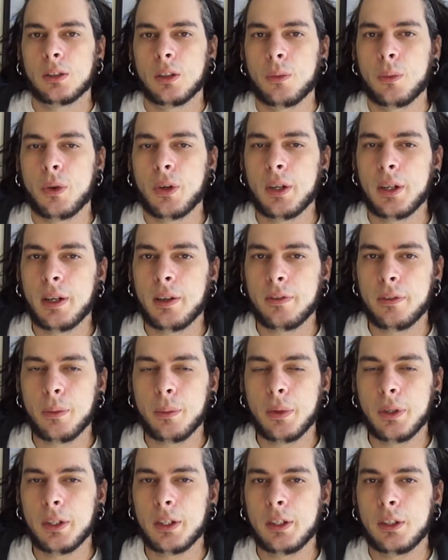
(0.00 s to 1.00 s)
Good morning,
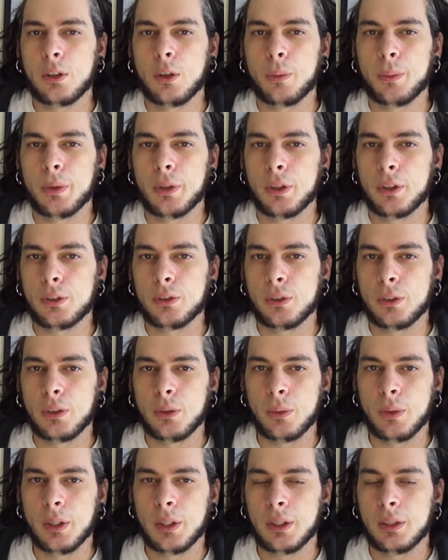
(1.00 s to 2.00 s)
everybody. Hope you're all
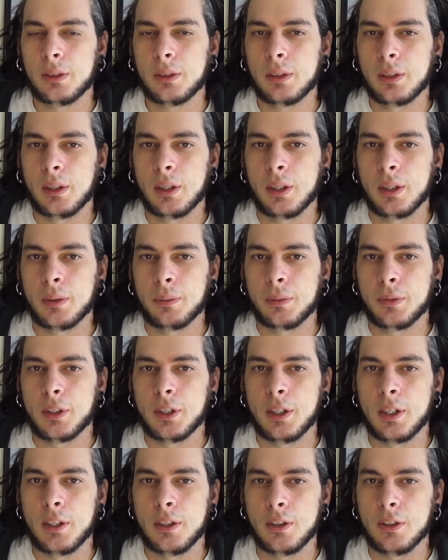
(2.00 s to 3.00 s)
doing well.
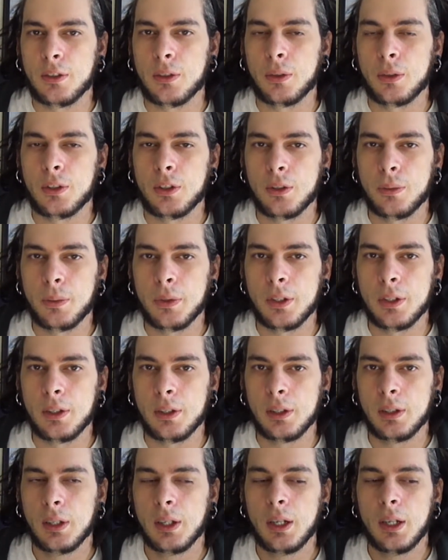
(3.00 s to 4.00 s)
Today's going to
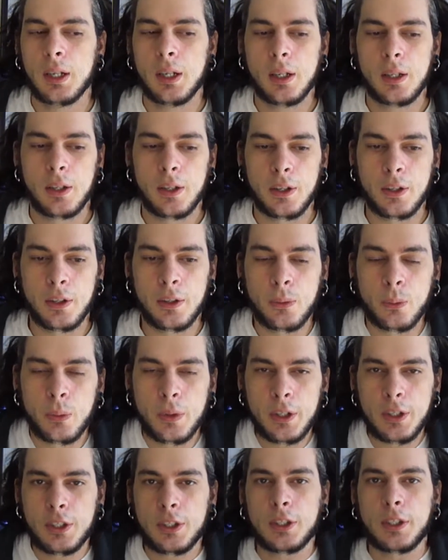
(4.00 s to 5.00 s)
be the
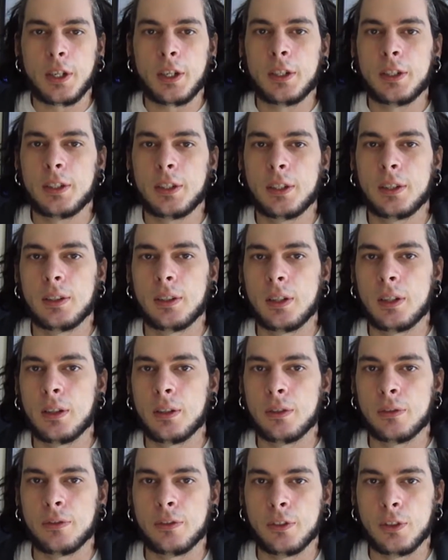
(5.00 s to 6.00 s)
restart
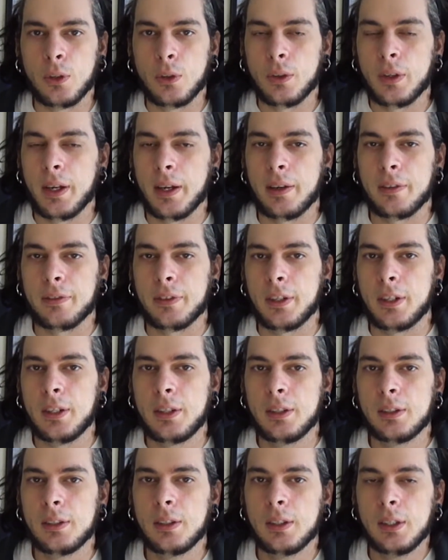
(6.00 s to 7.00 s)
of no
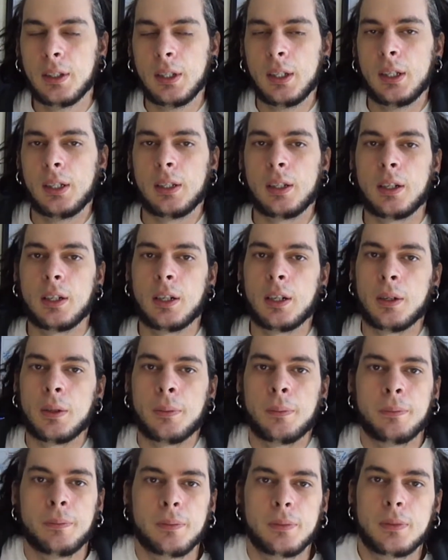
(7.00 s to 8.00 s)
caffeine.
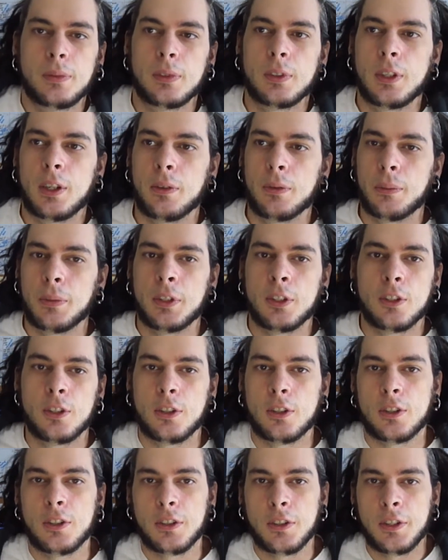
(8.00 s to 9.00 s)
That means
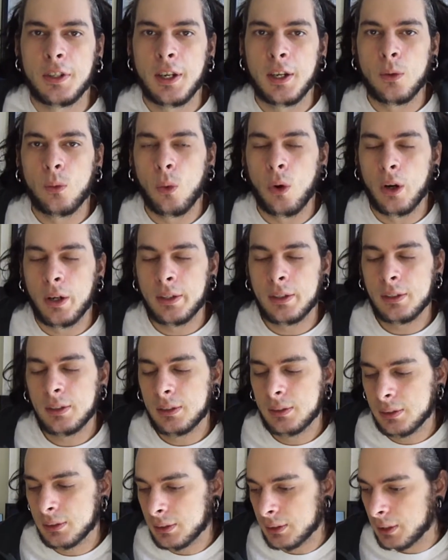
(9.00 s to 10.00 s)
it's day one
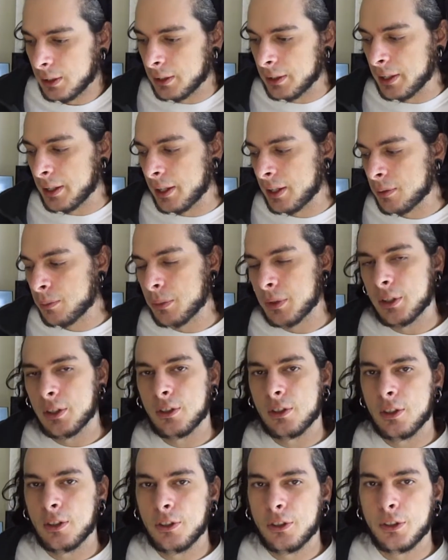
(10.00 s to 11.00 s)
again
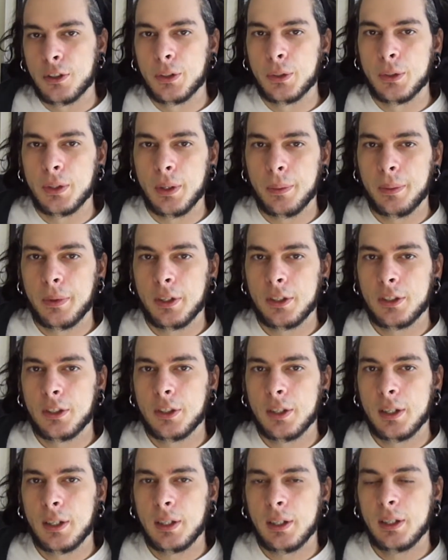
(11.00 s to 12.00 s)
because I screwed up
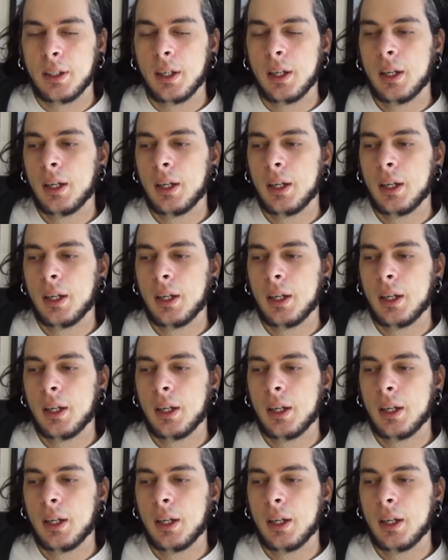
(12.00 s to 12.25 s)
yesterday.